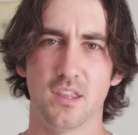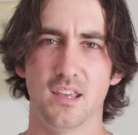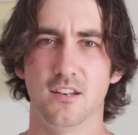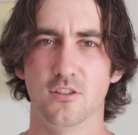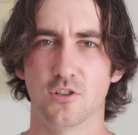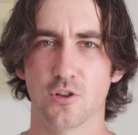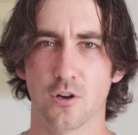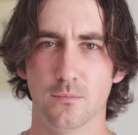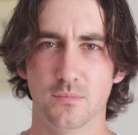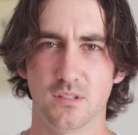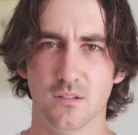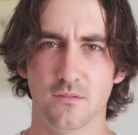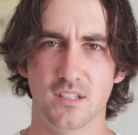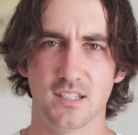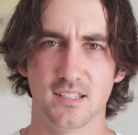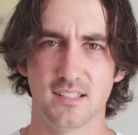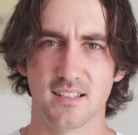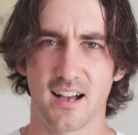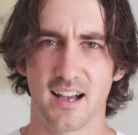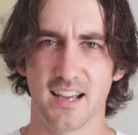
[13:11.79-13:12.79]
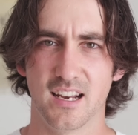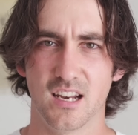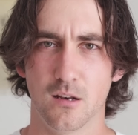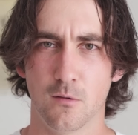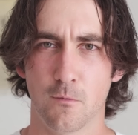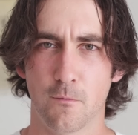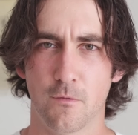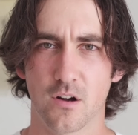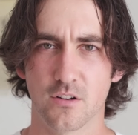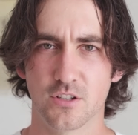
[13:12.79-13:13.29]
in terms of design
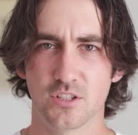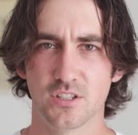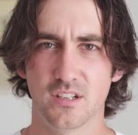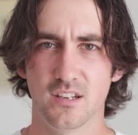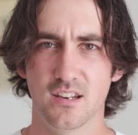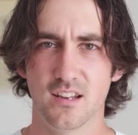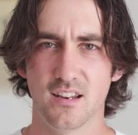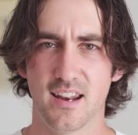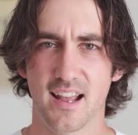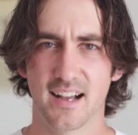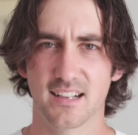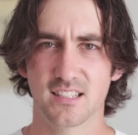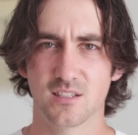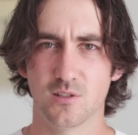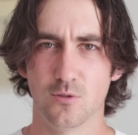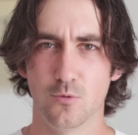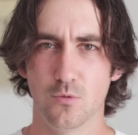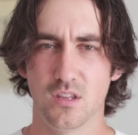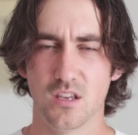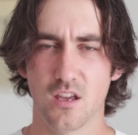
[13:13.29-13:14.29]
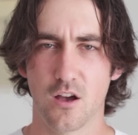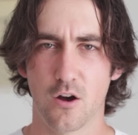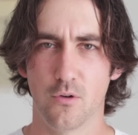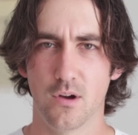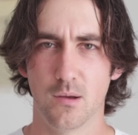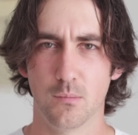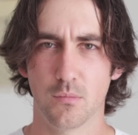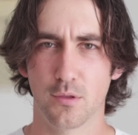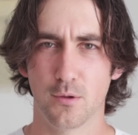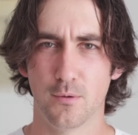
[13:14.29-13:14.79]
and function next to the
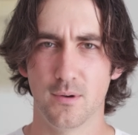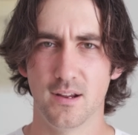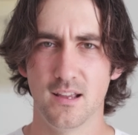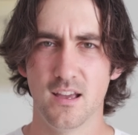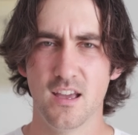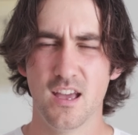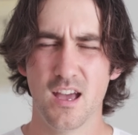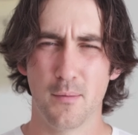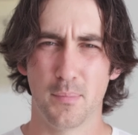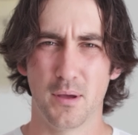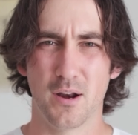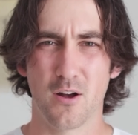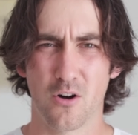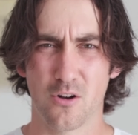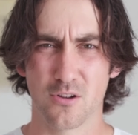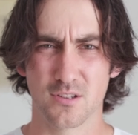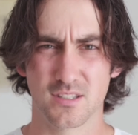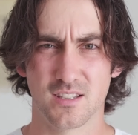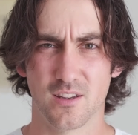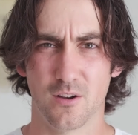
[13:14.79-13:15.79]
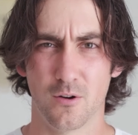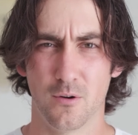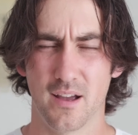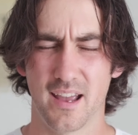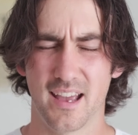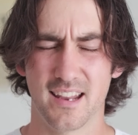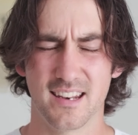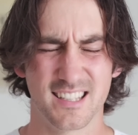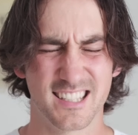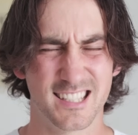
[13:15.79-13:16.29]
OM-3, but also
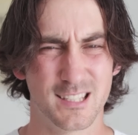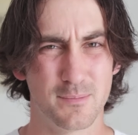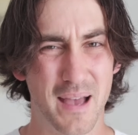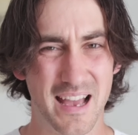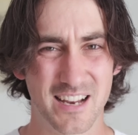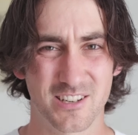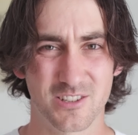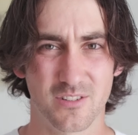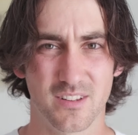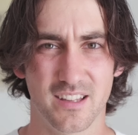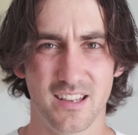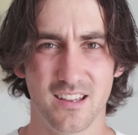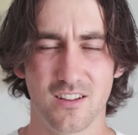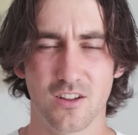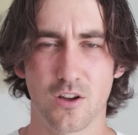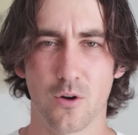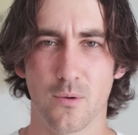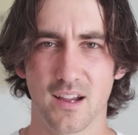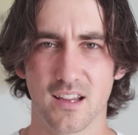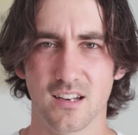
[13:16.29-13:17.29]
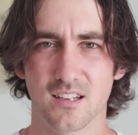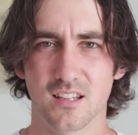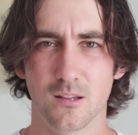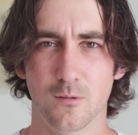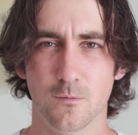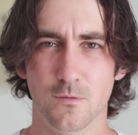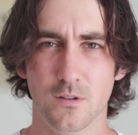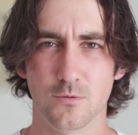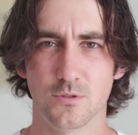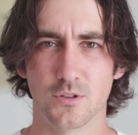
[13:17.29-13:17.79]
and especially going into
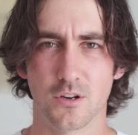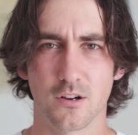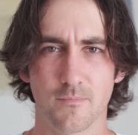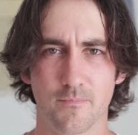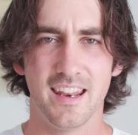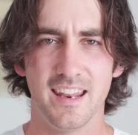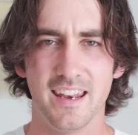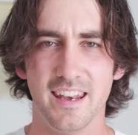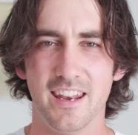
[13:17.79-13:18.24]
the future.